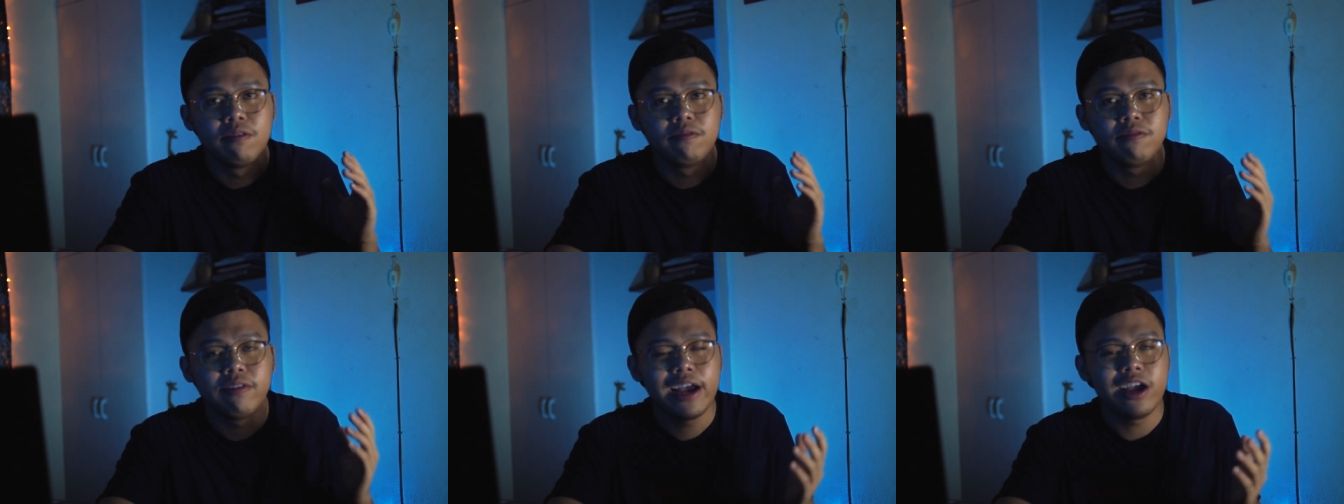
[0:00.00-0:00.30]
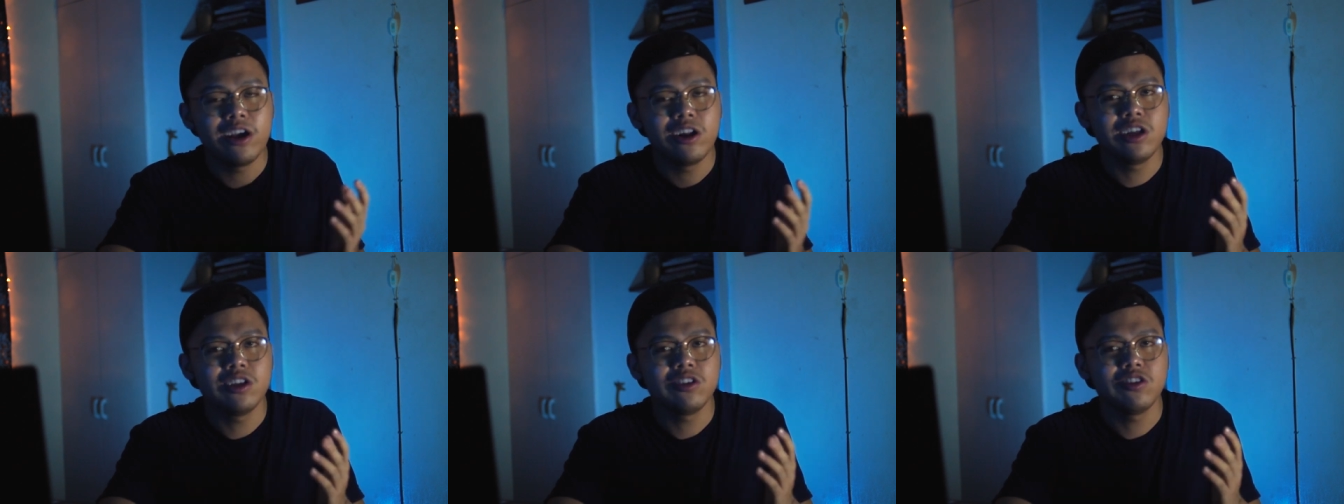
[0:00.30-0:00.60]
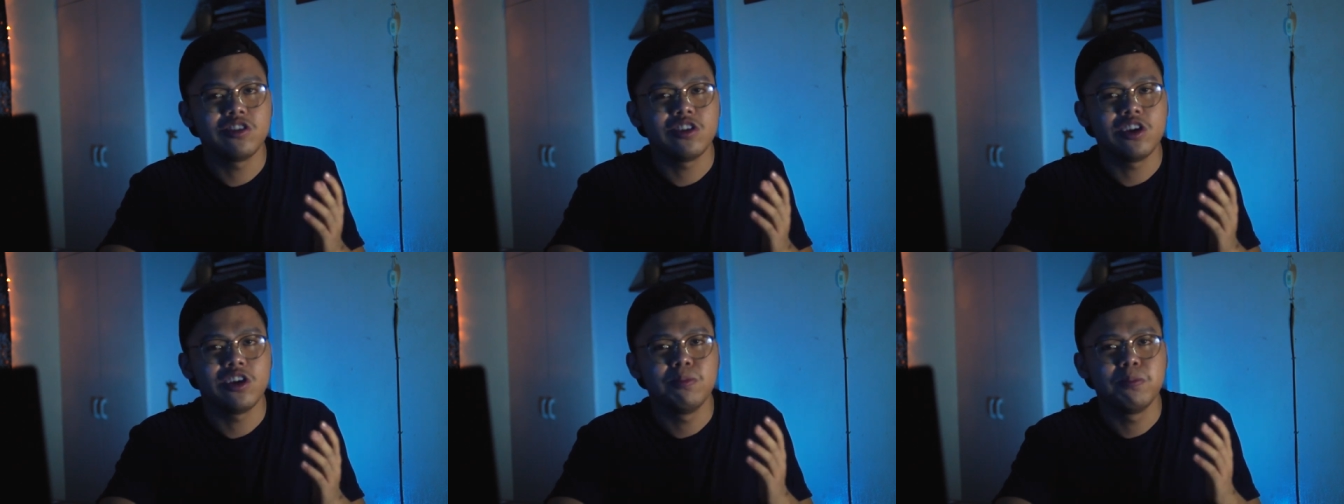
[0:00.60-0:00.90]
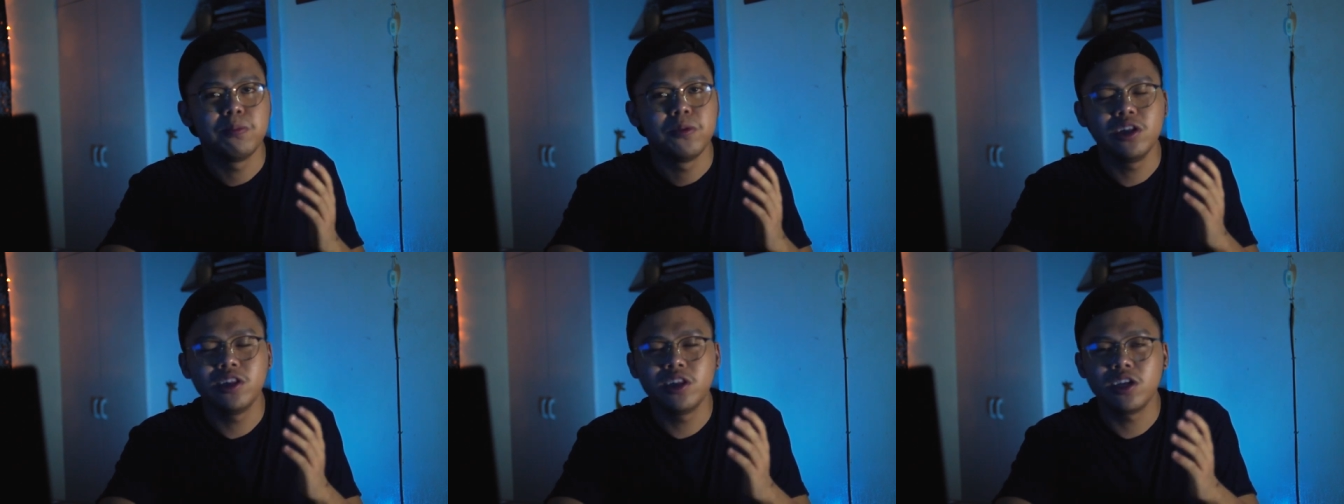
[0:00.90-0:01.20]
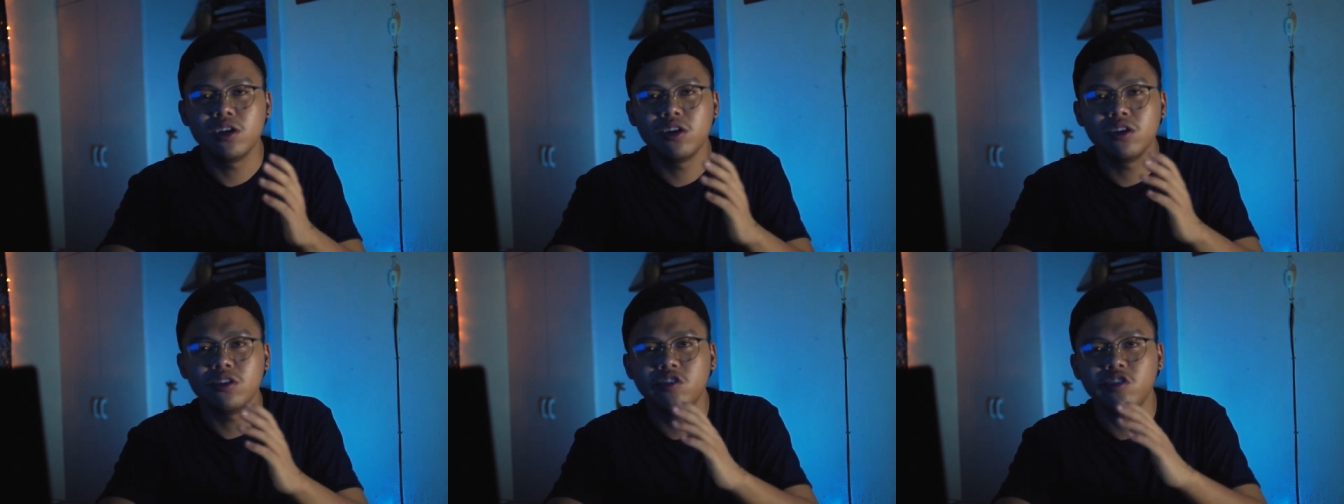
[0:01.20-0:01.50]
violence in
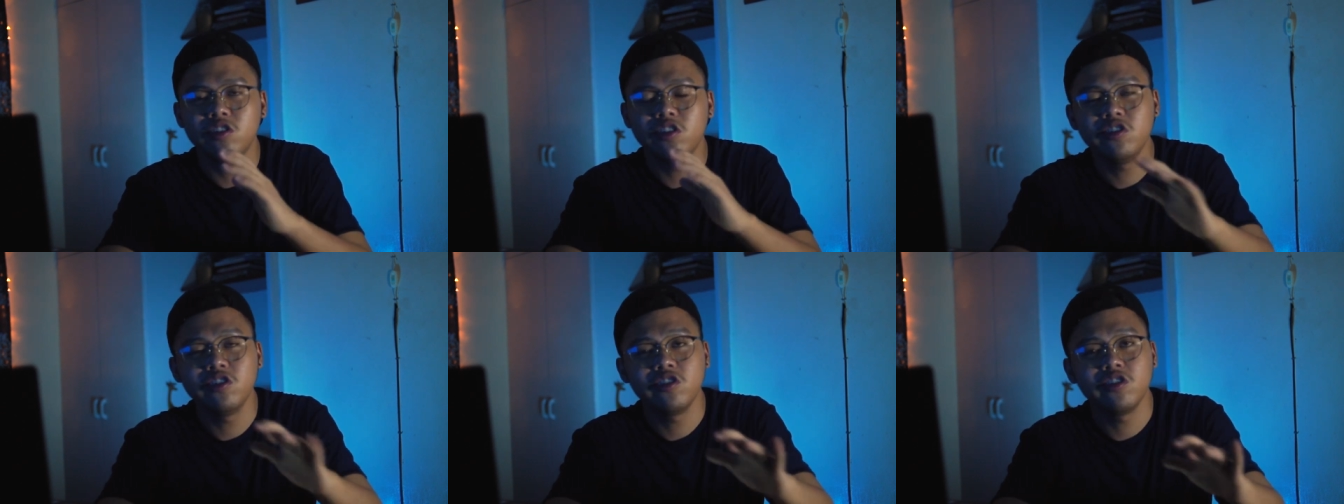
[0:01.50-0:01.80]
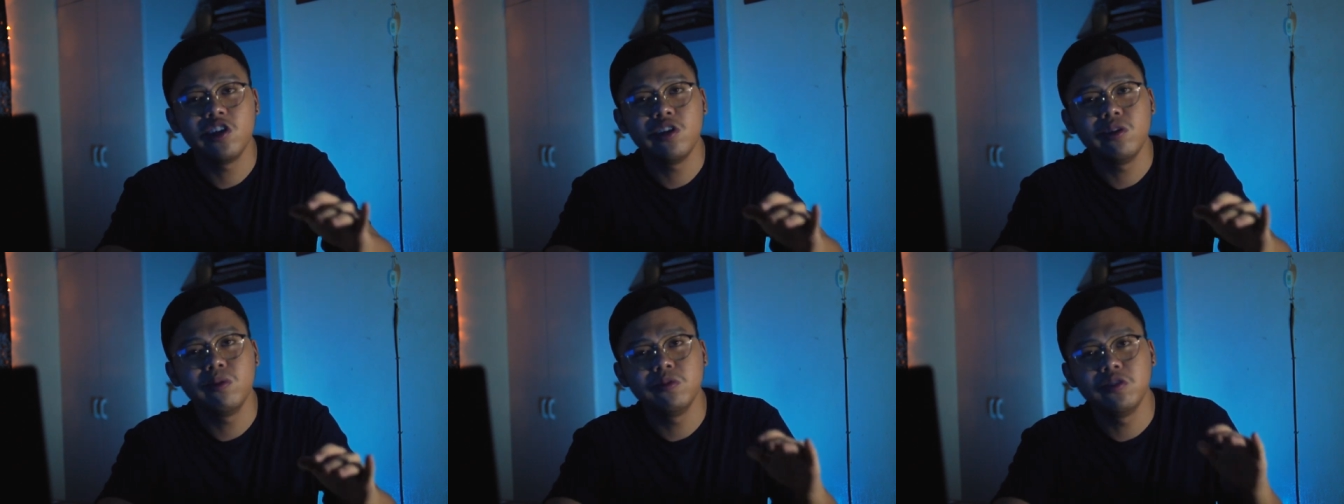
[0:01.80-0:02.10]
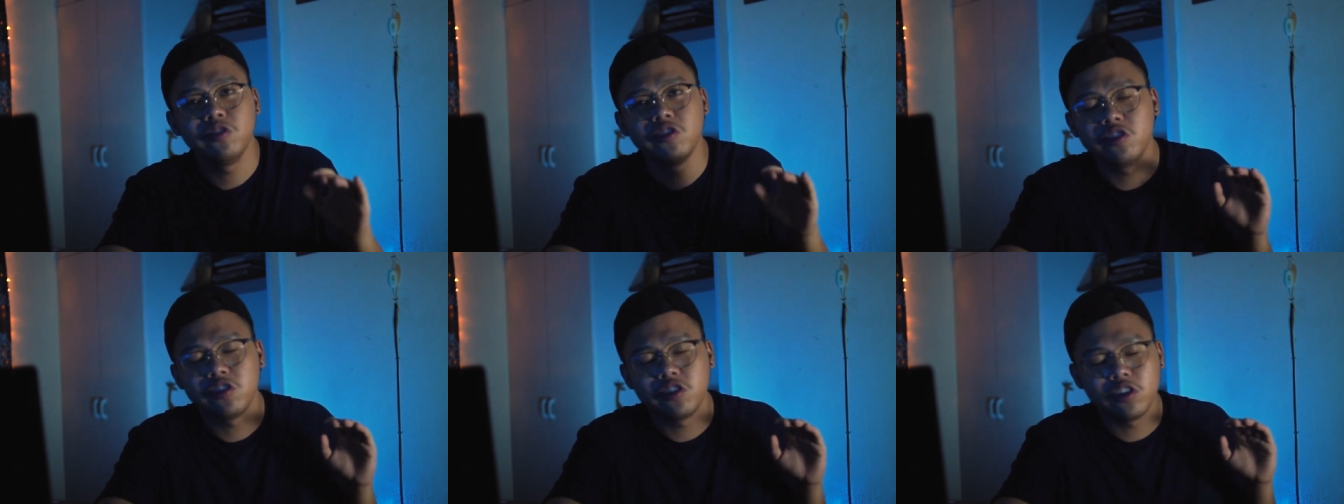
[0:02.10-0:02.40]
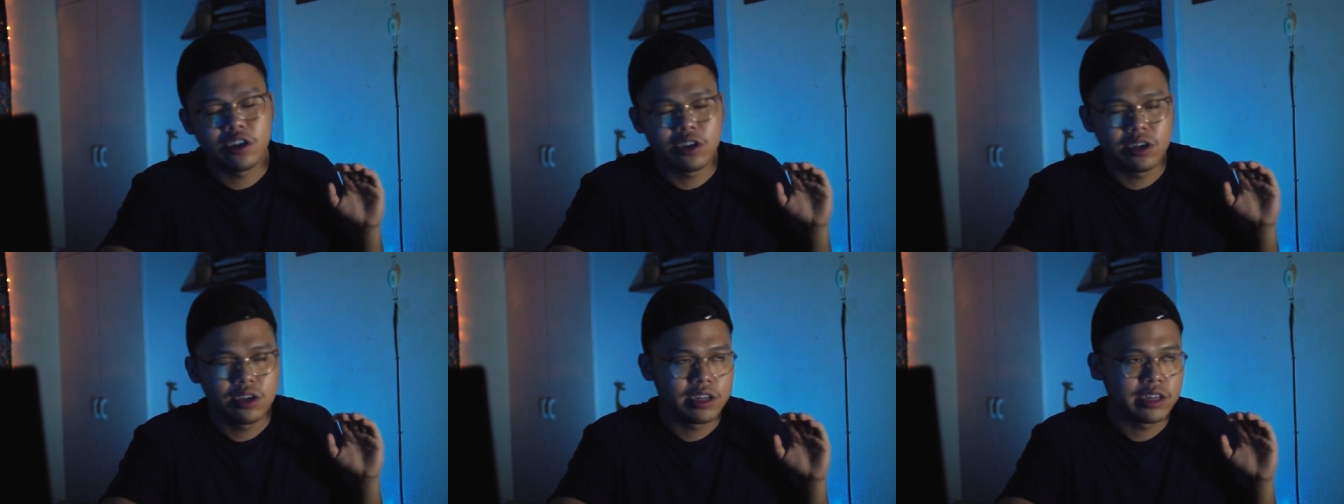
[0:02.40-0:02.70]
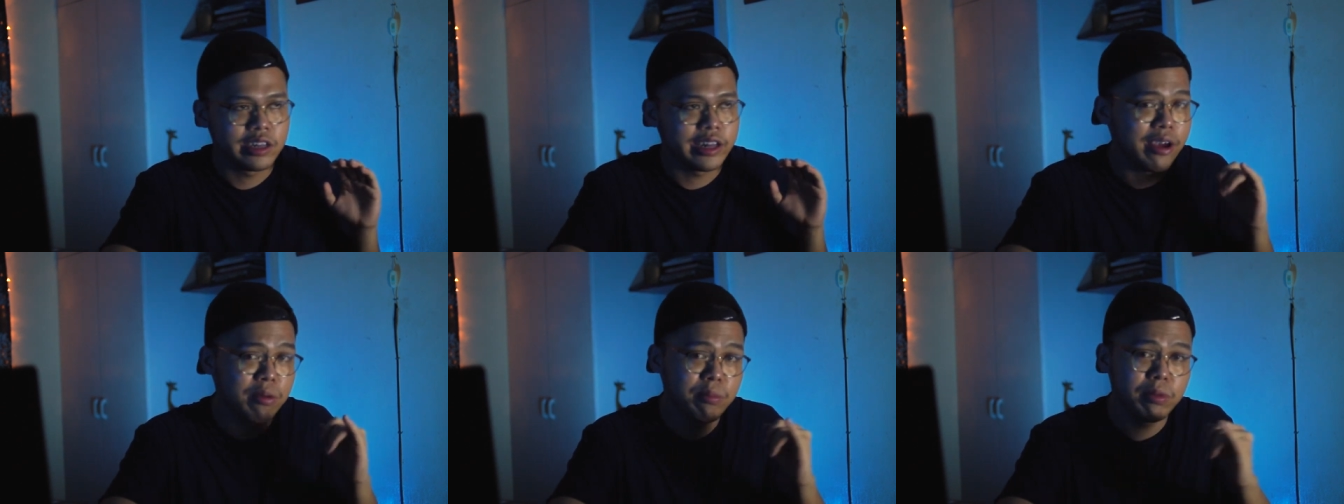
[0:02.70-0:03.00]
political systems,
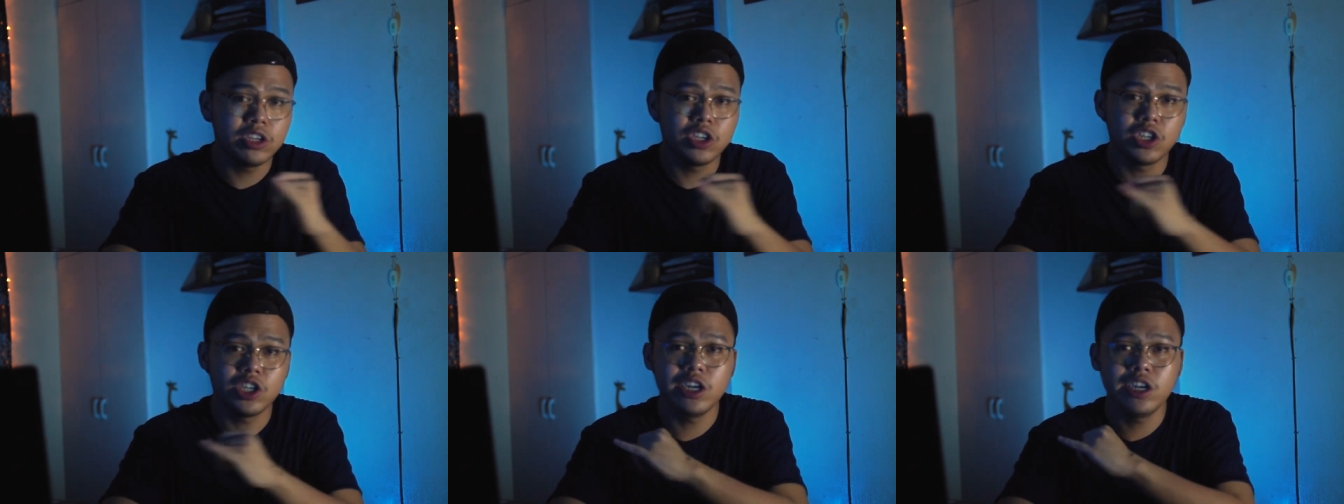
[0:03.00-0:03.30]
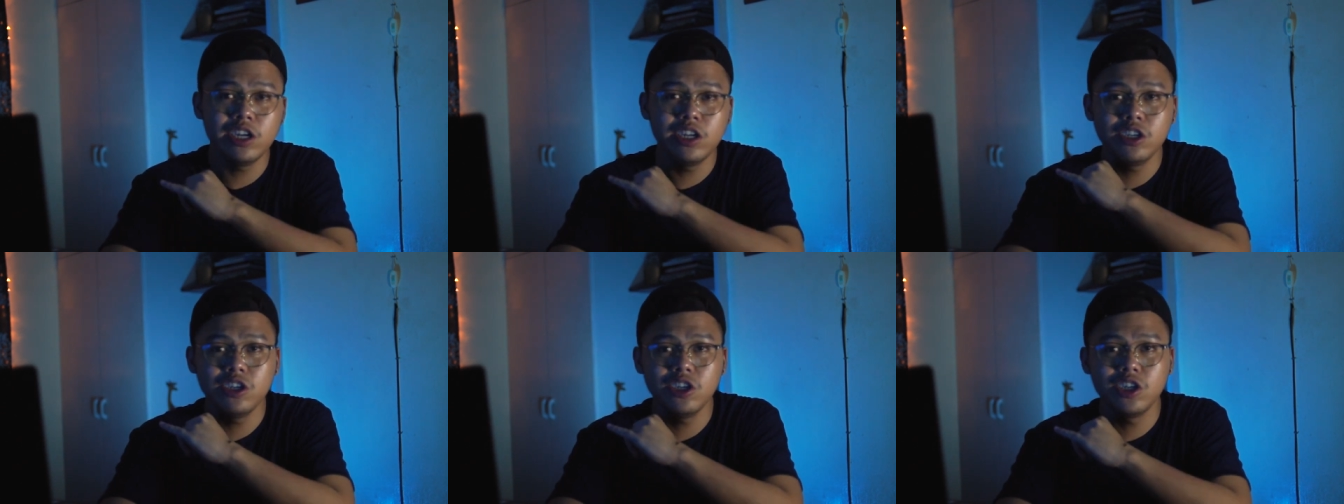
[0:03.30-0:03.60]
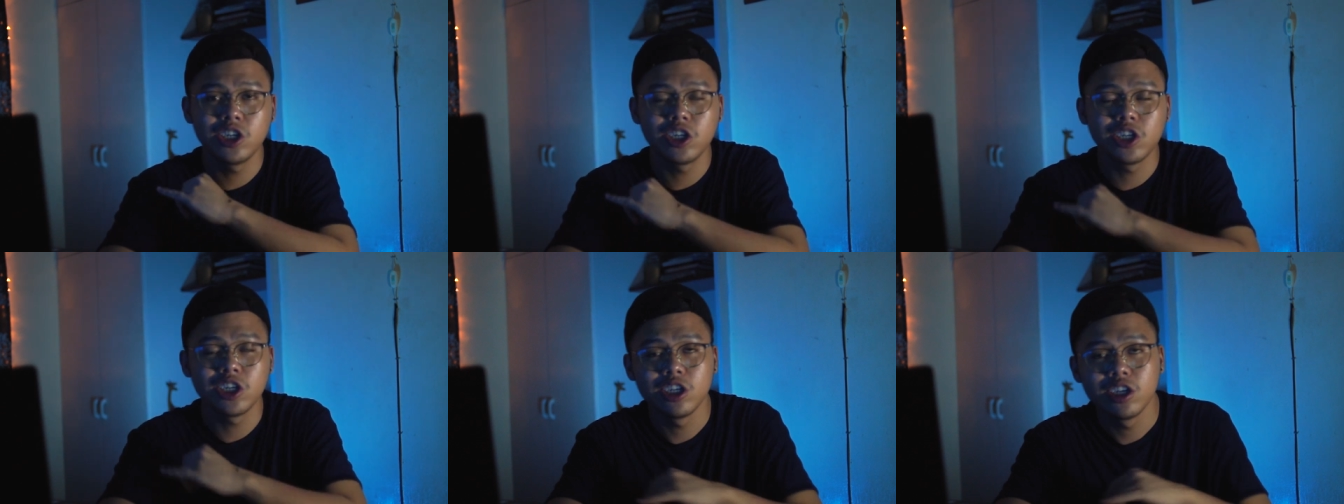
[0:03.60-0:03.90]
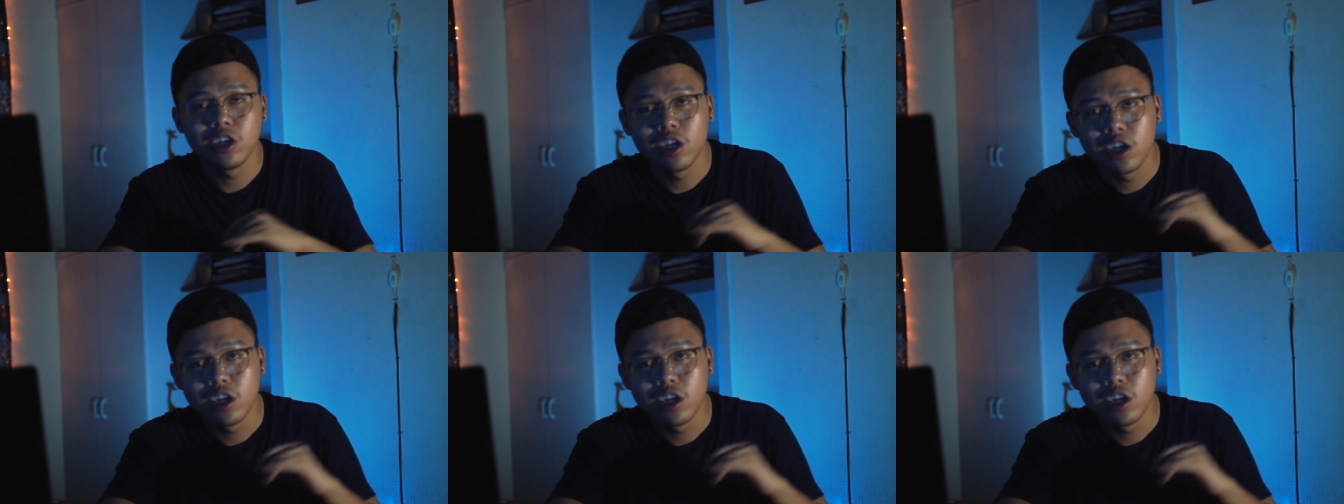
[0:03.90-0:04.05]
climate change,